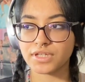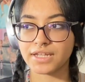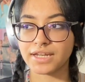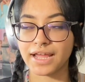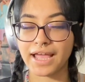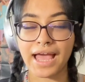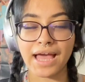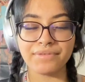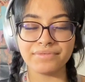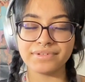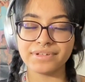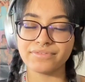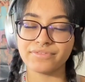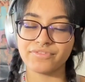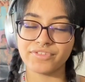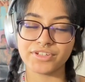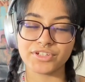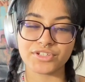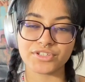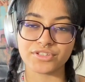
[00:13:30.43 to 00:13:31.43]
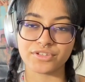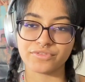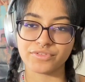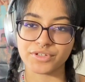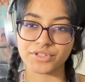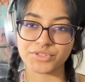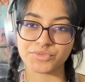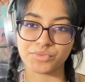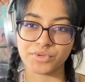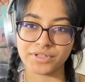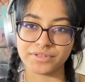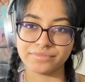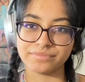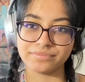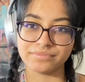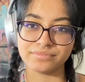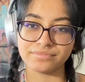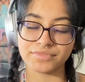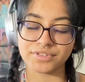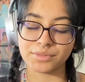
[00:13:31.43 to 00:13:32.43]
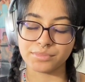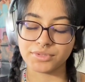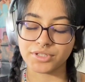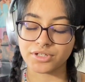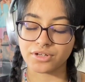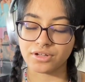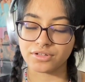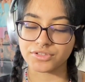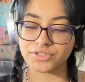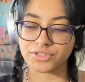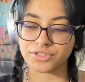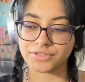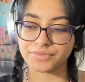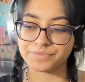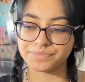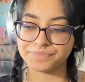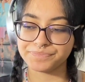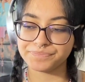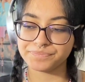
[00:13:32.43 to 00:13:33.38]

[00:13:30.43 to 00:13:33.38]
and I haven't even finished the first one, The Blood Altar.